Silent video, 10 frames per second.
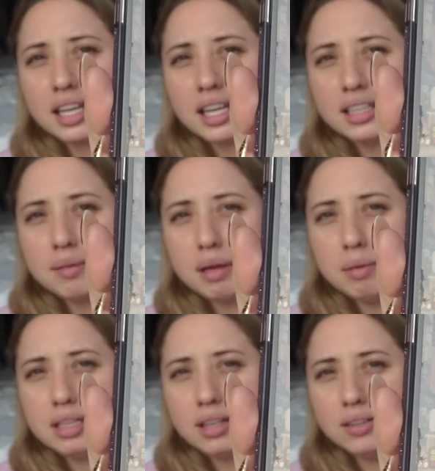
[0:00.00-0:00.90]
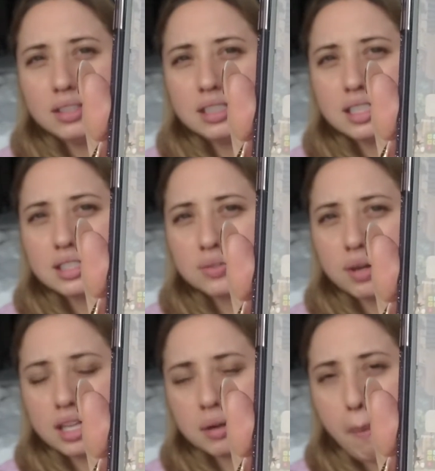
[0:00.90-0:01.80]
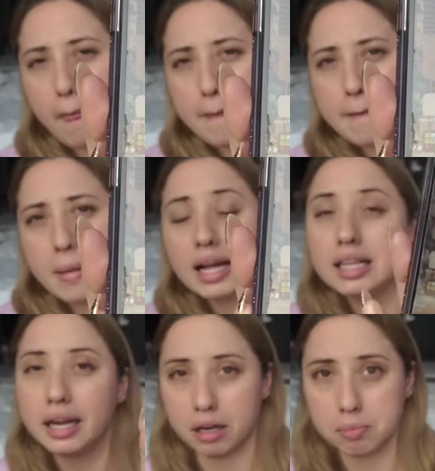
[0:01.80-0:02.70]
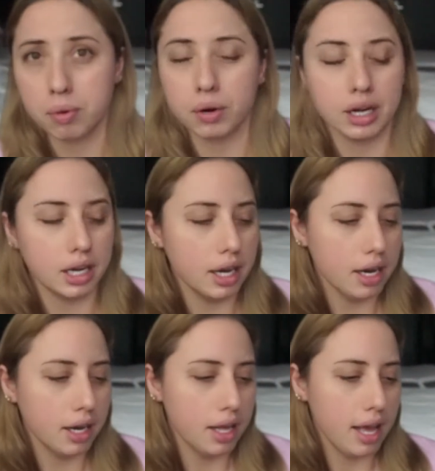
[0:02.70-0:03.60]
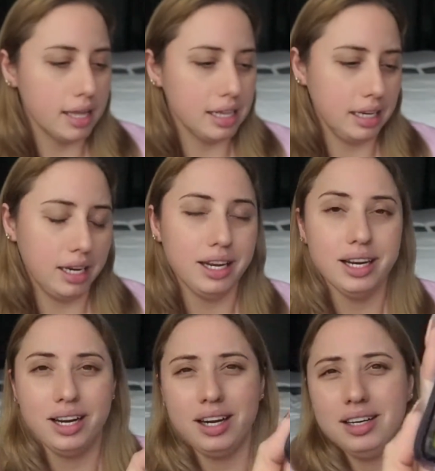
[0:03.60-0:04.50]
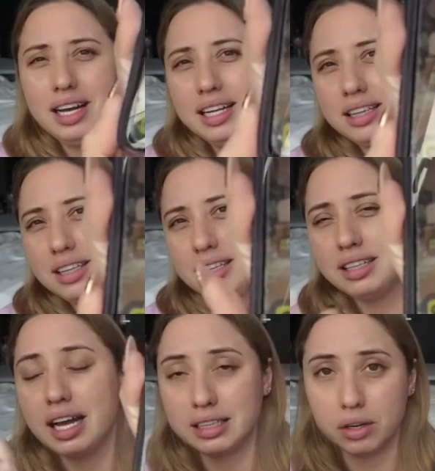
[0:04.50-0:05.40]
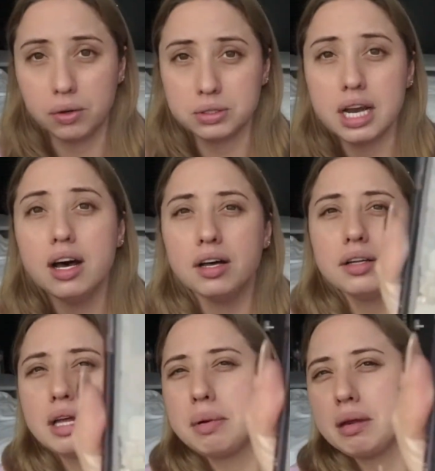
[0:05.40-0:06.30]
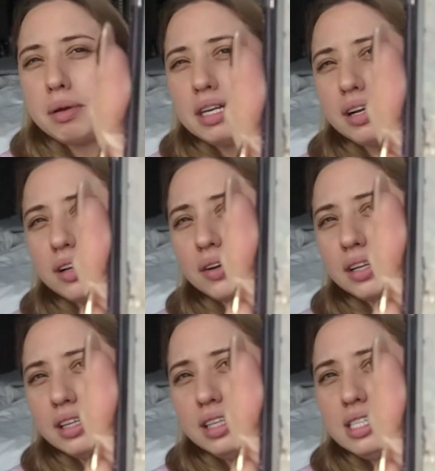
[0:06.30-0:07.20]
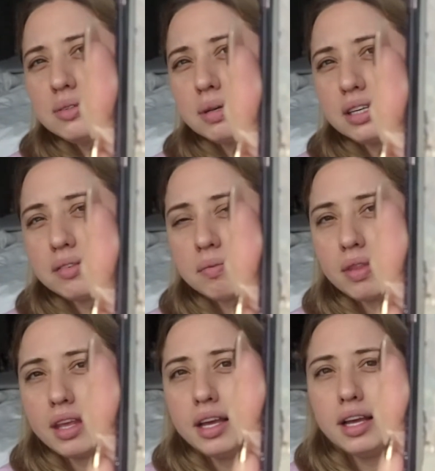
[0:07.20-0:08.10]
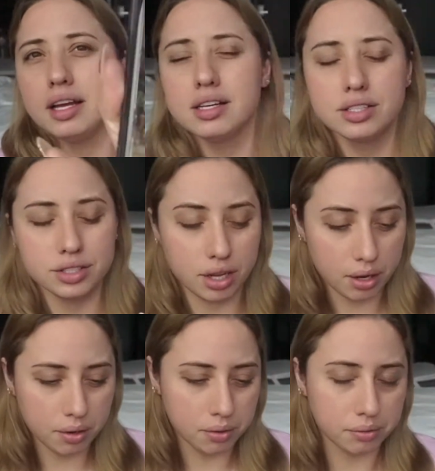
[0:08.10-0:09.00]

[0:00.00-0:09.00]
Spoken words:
They made me download this one at the airport, and then here at the hotel they made me download this one. So